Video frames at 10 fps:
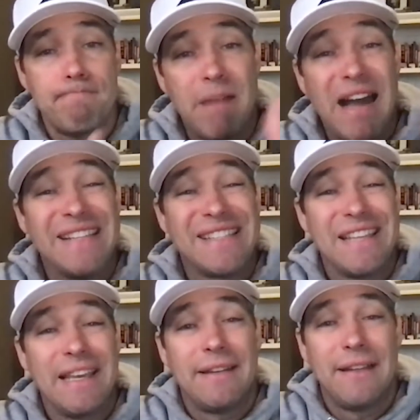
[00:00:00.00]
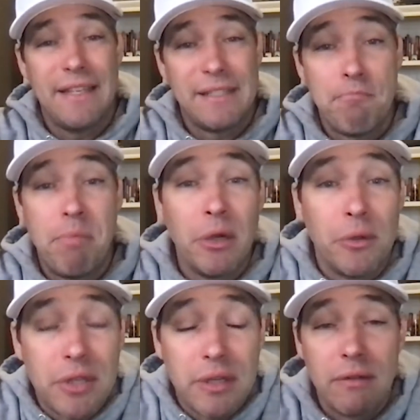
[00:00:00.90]
mindset is
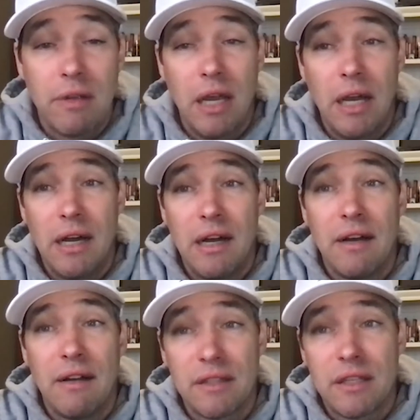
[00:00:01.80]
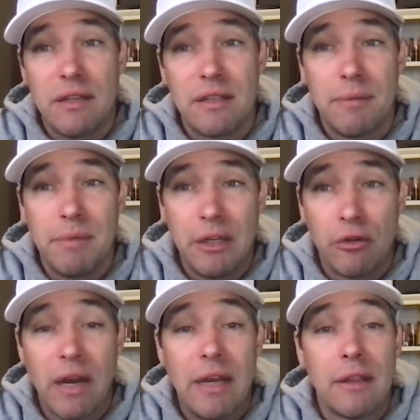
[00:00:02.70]
built to be
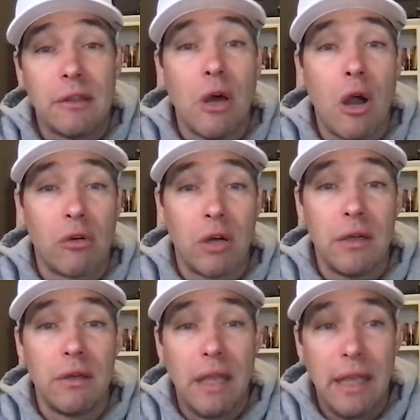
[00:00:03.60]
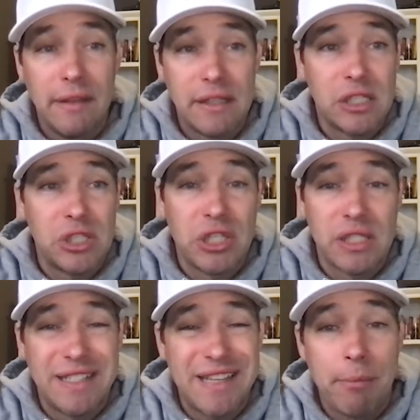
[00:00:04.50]
great in the long run. And this is
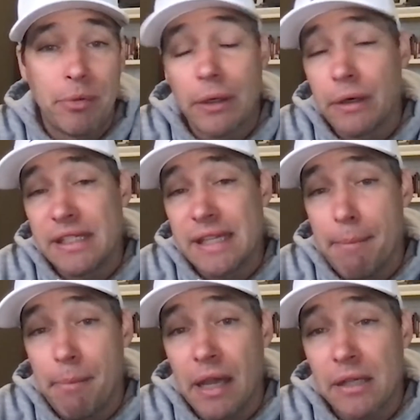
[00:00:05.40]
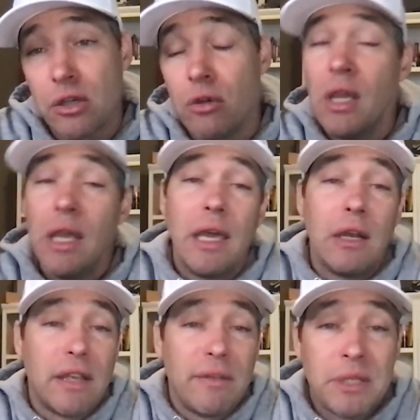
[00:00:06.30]
just a temporary setback. So
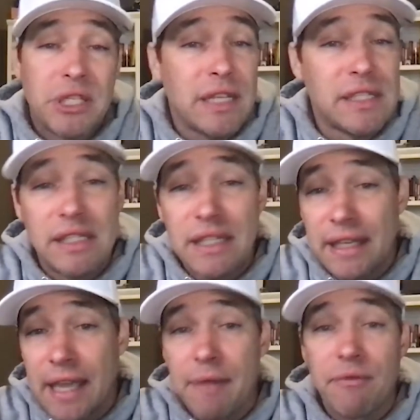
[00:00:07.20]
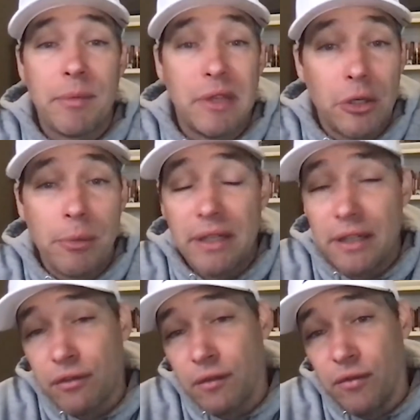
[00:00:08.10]
it'll give him a chance to see the game from a little bit
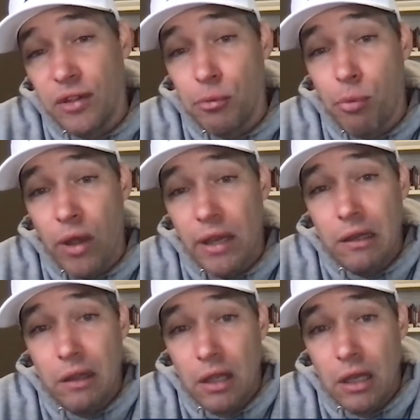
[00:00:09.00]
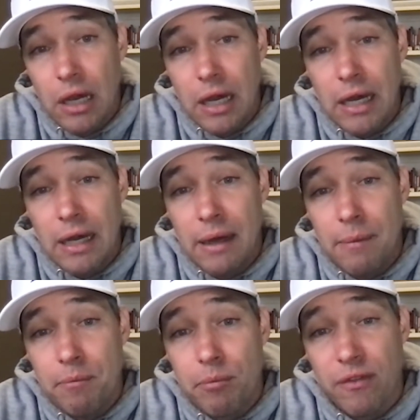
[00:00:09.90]
different viewpoint,
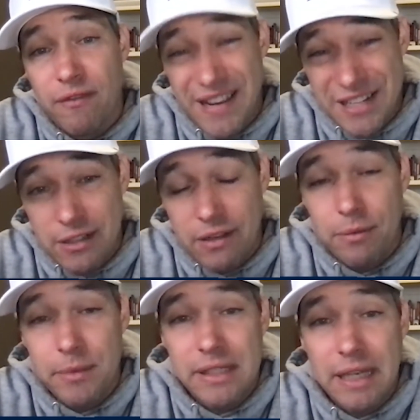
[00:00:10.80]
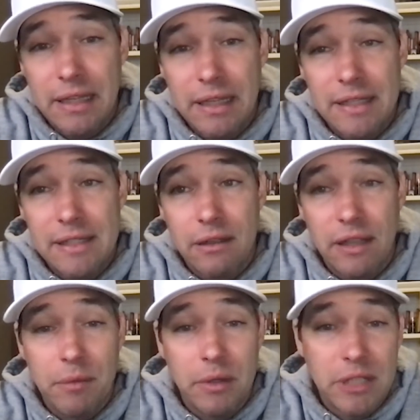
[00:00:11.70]
professionally from the sidelines. It'll
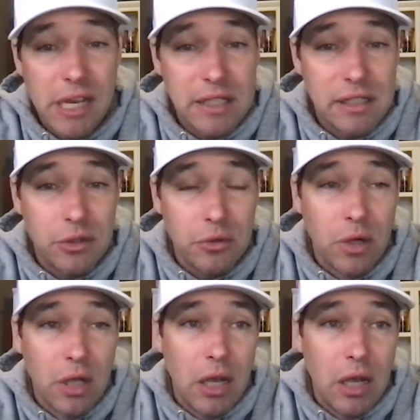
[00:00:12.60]
give him a chance to,